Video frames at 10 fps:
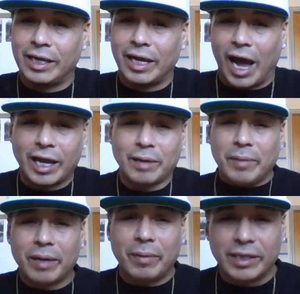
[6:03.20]
I can
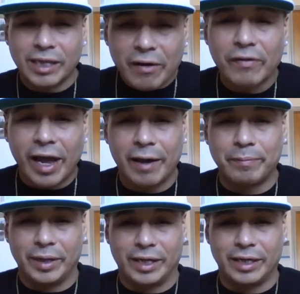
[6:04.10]
make myself
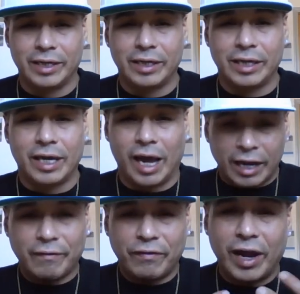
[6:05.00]
happy. I
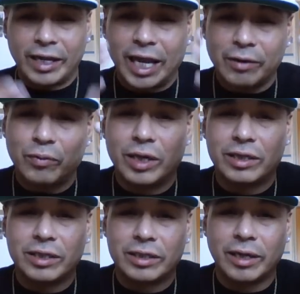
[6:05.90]
can find out
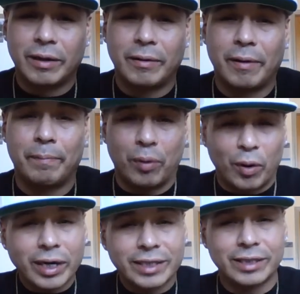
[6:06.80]
what's
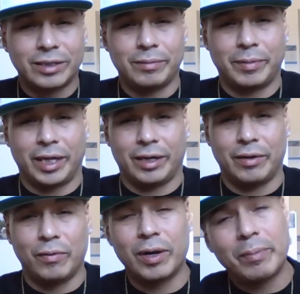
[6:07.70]
important to me.
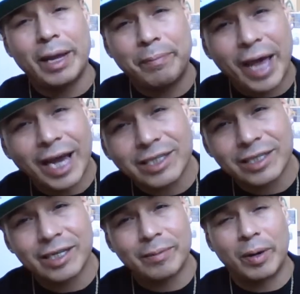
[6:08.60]
What am I
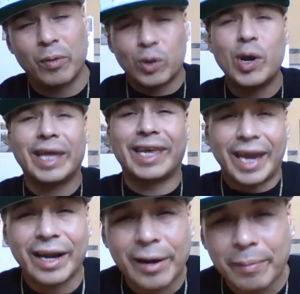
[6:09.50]
passionate about? What do I
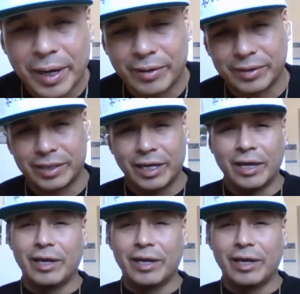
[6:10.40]
care about?